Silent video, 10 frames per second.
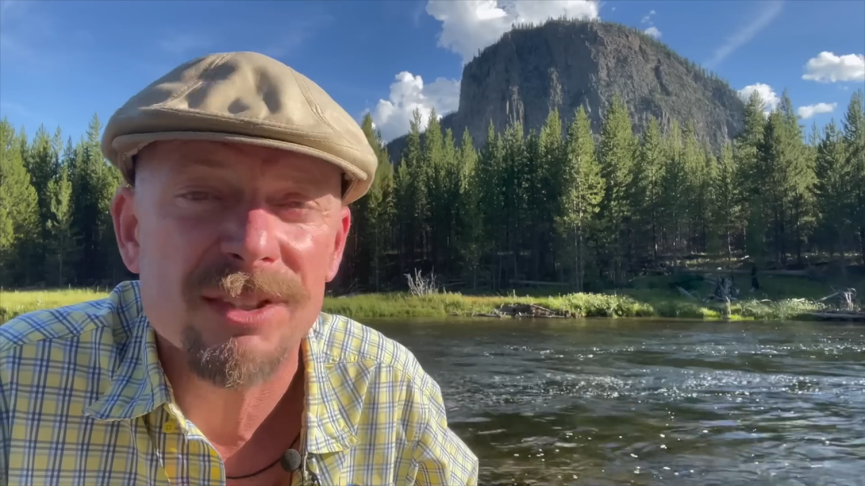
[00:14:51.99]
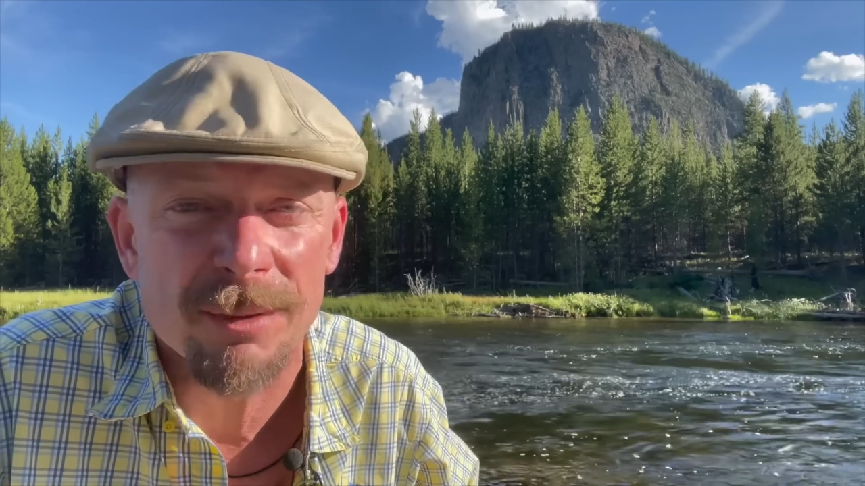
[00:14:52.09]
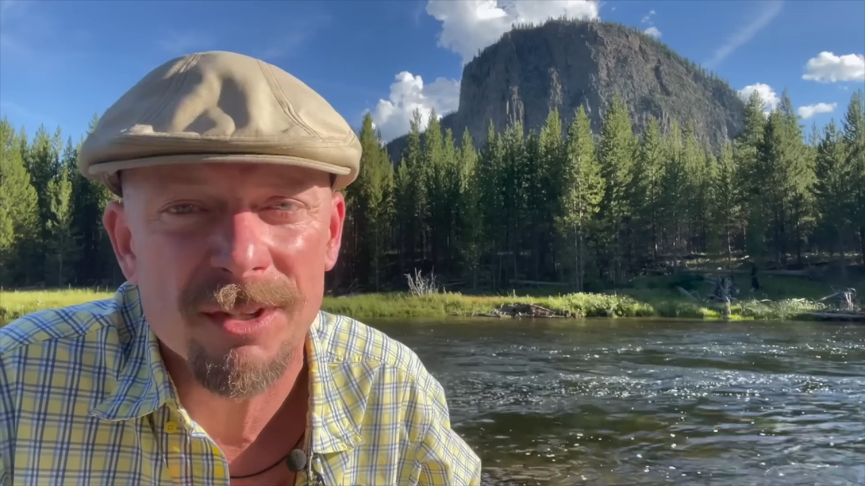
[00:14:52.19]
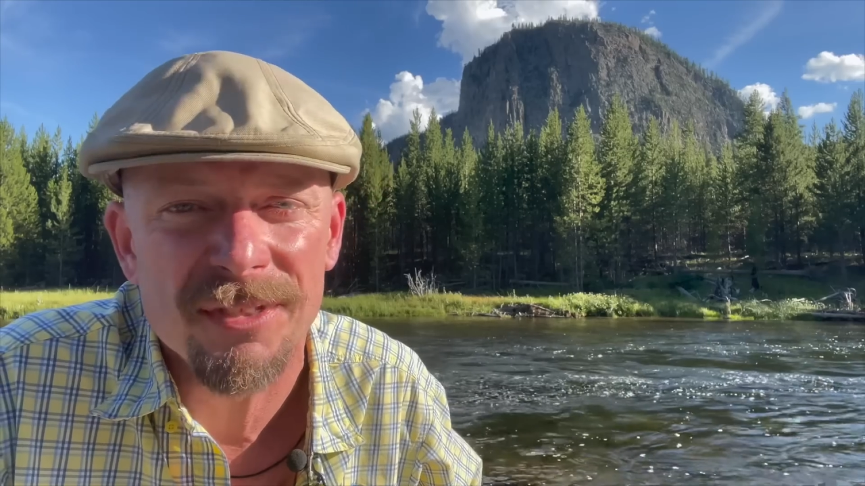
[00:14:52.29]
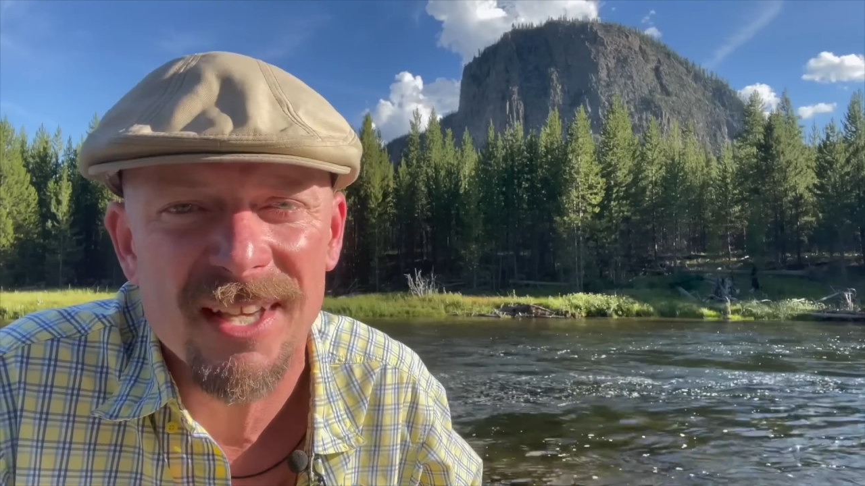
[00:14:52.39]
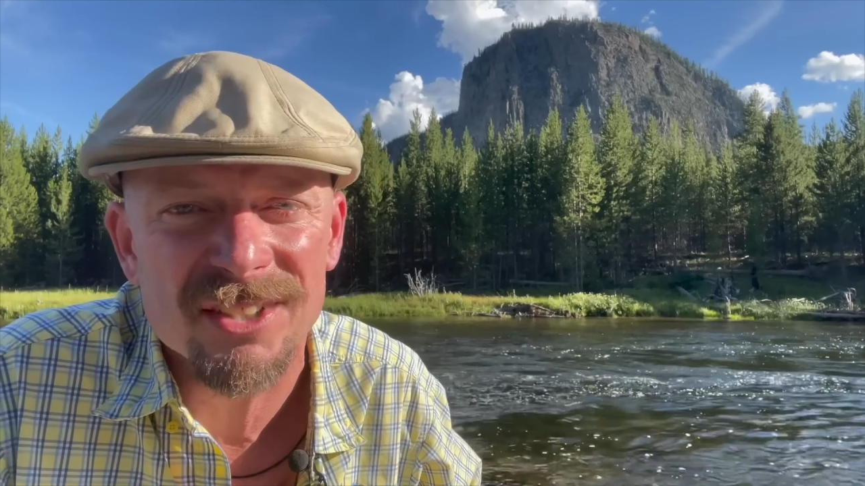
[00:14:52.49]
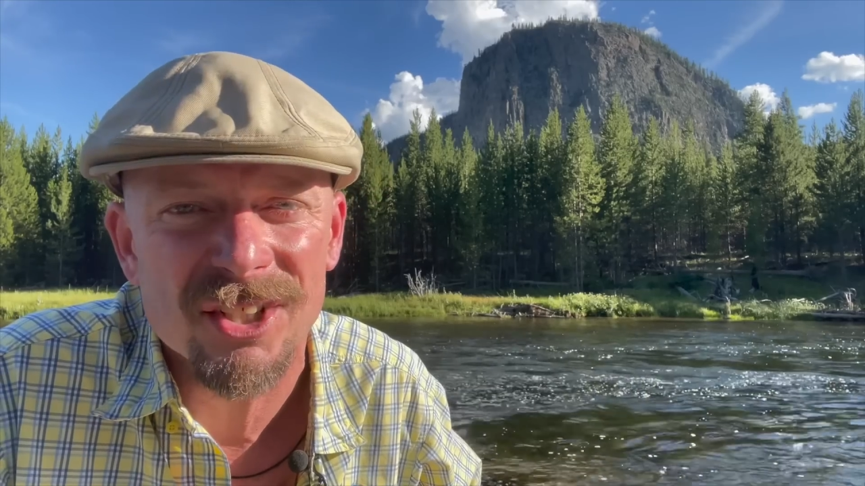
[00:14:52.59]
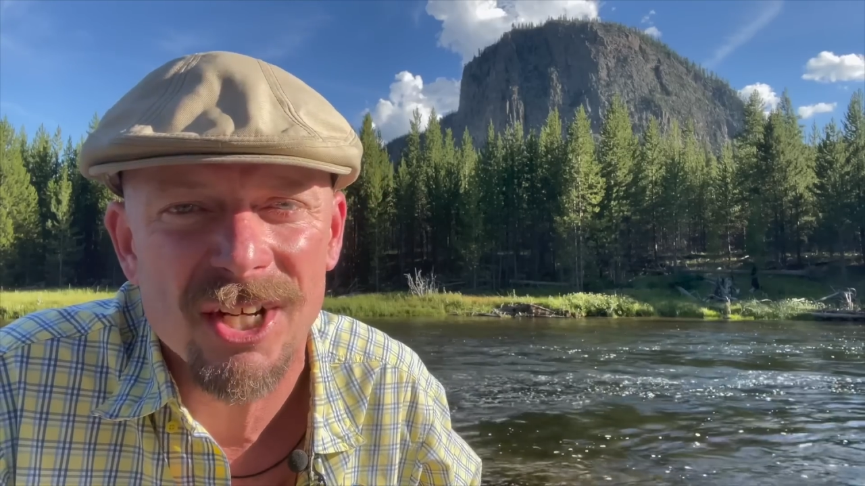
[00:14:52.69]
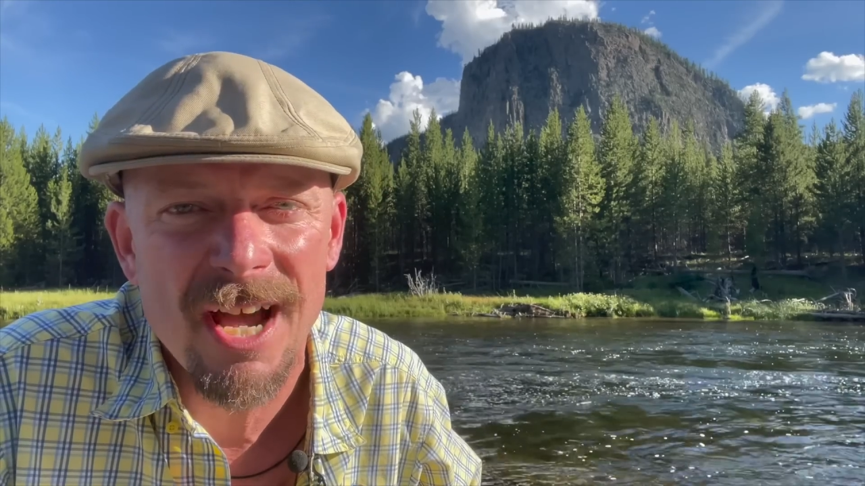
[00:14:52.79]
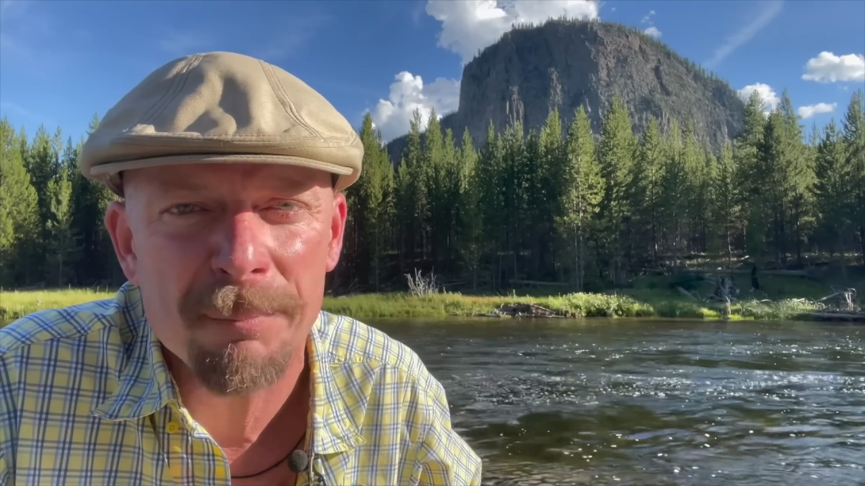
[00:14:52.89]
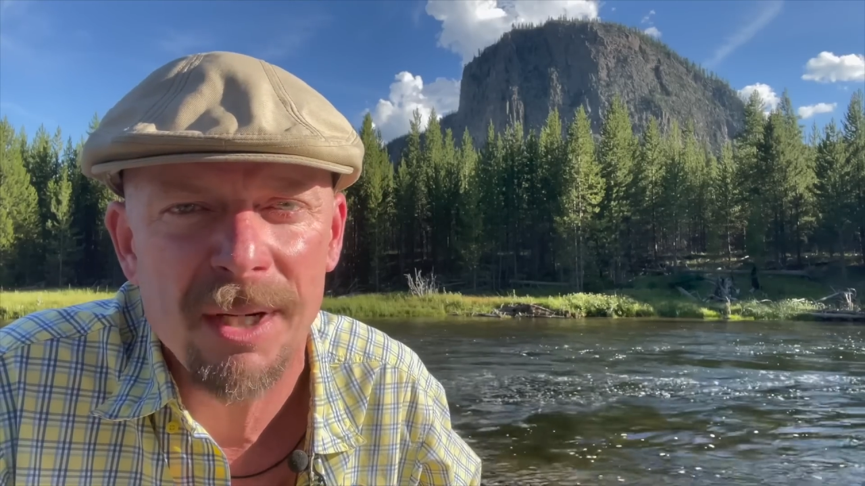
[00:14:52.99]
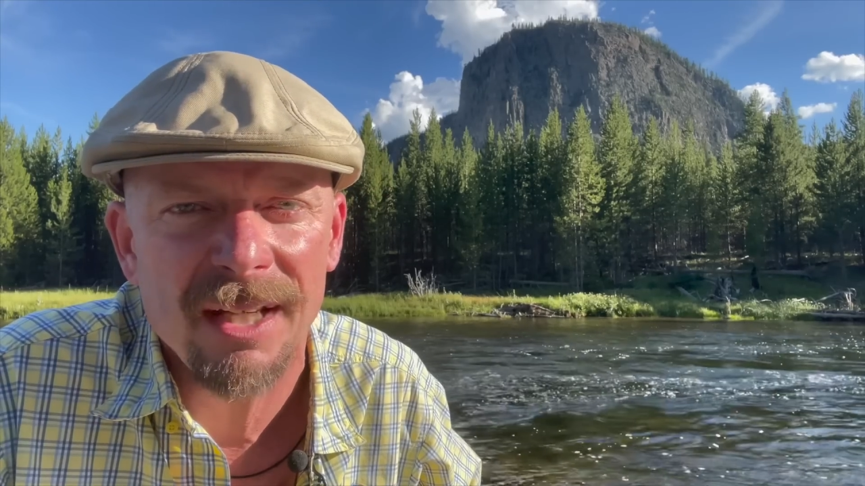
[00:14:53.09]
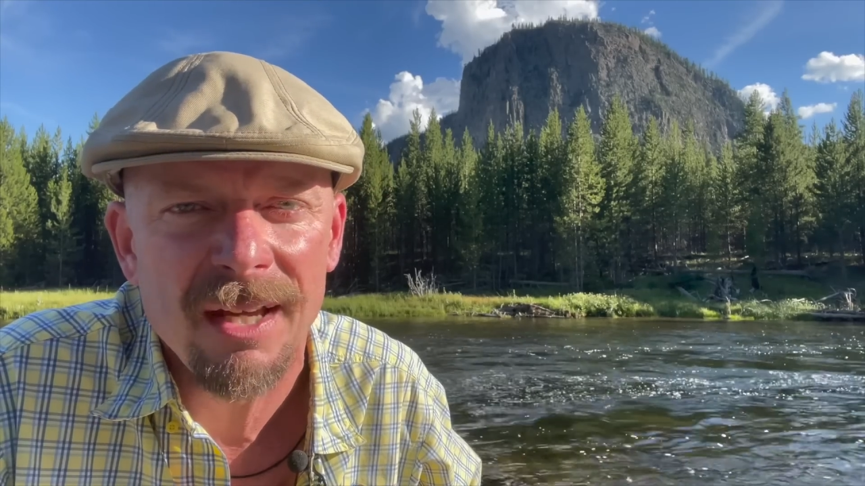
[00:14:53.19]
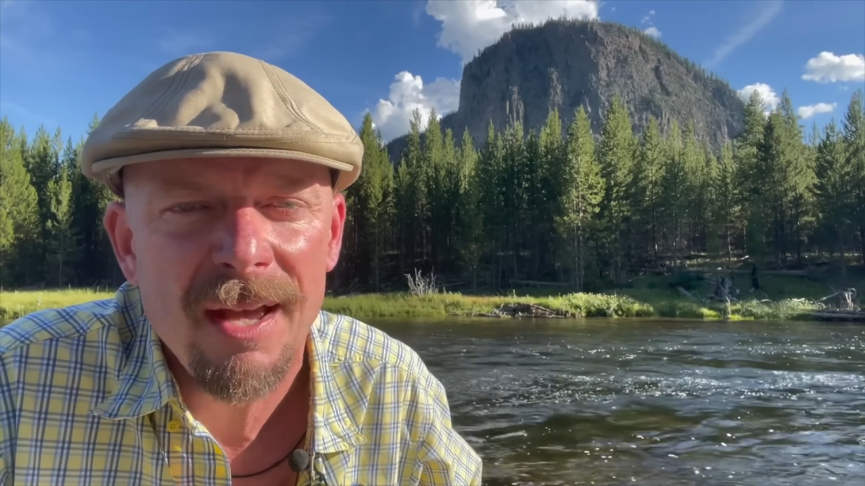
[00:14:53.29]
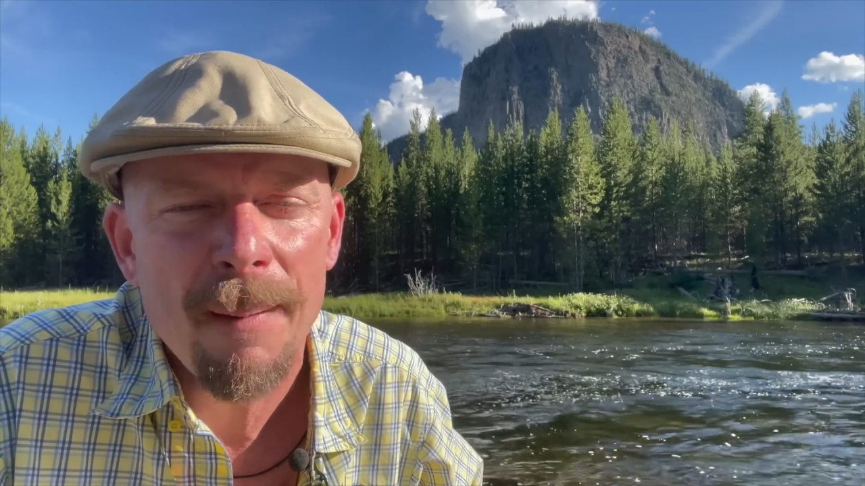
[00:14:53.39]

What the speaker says: Some of the things that are happening